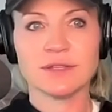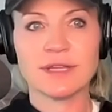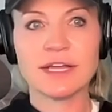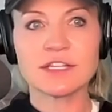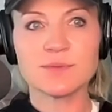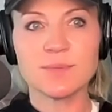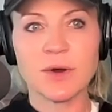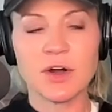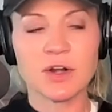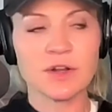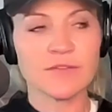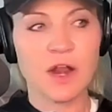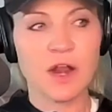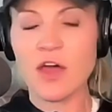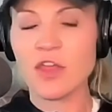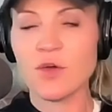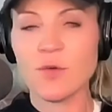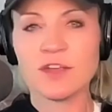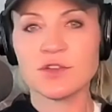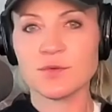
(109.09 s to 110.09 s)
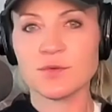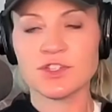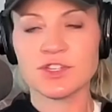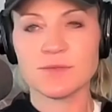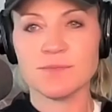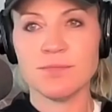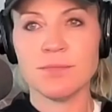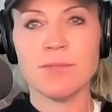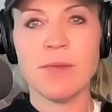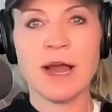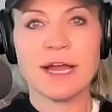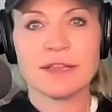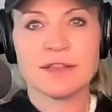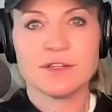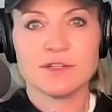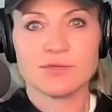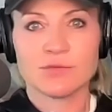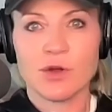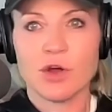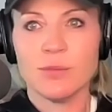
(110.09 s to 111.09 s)
That's part of it. Otherwise, we're just
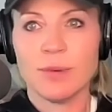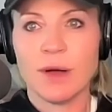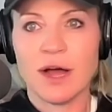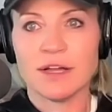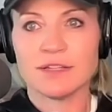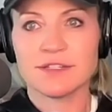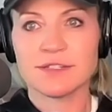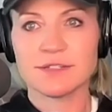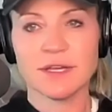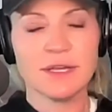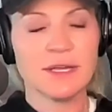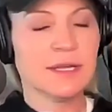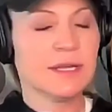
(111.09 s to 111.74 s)
mindless robots.